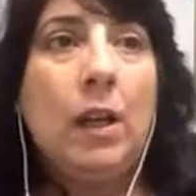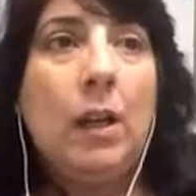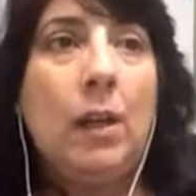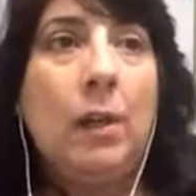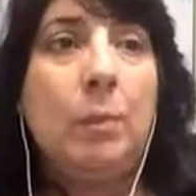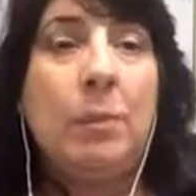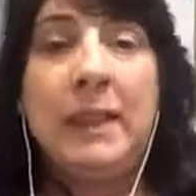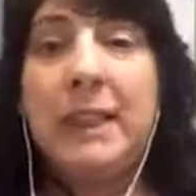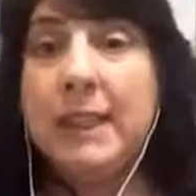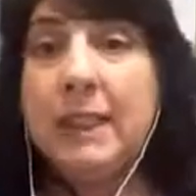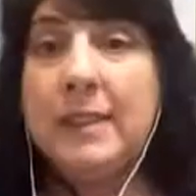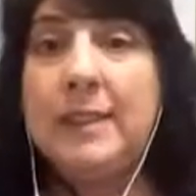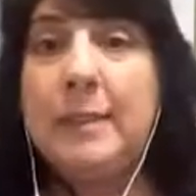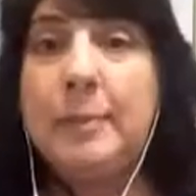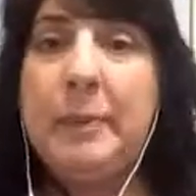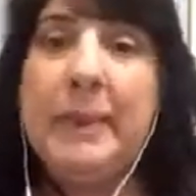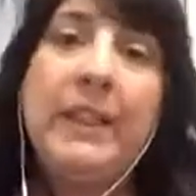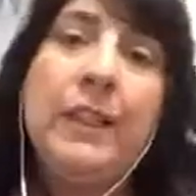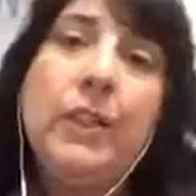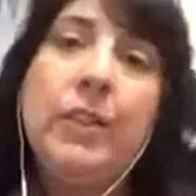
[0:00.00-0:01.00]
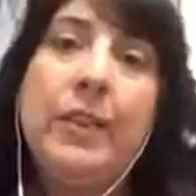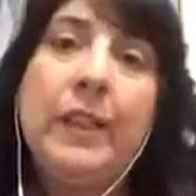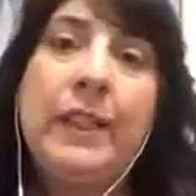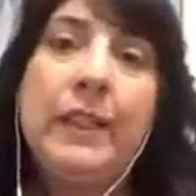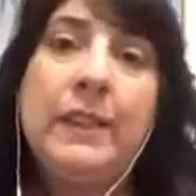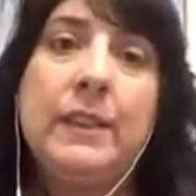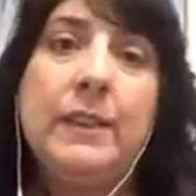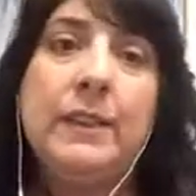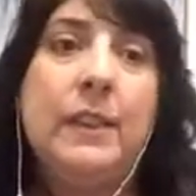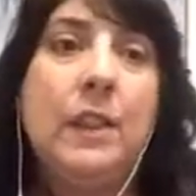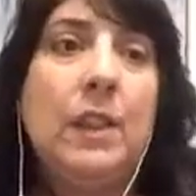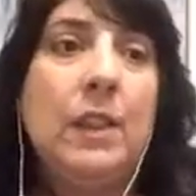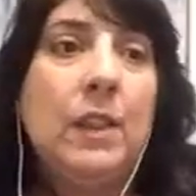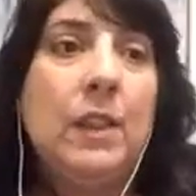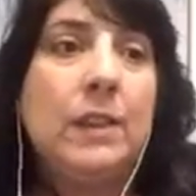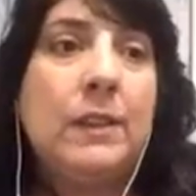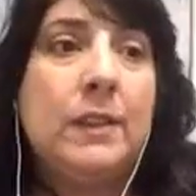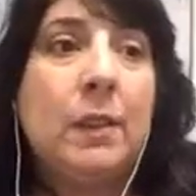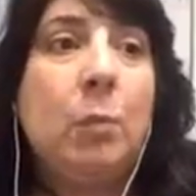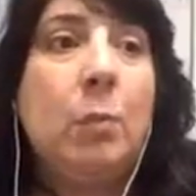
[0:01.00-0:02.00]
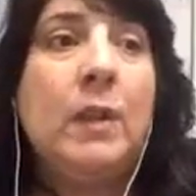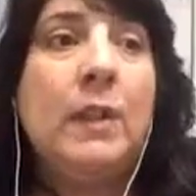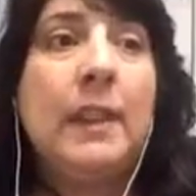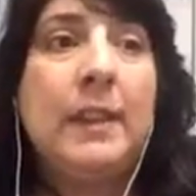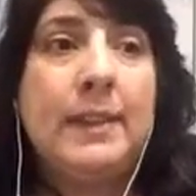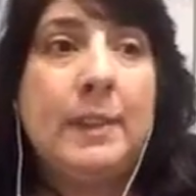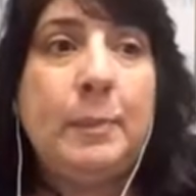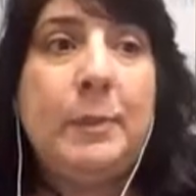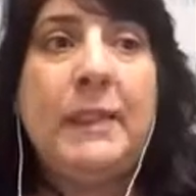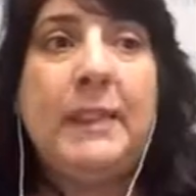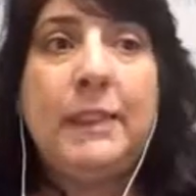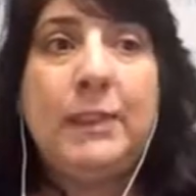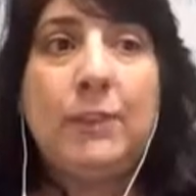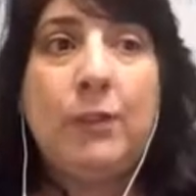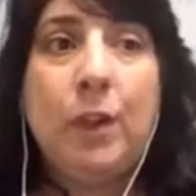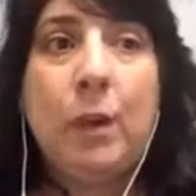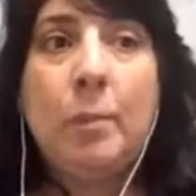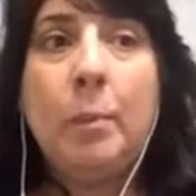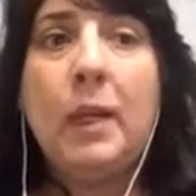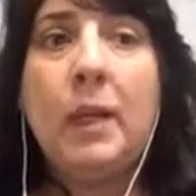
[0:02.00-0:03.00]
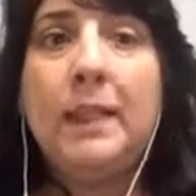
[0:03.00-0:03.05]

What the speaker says: being a speaker is someone that speaks from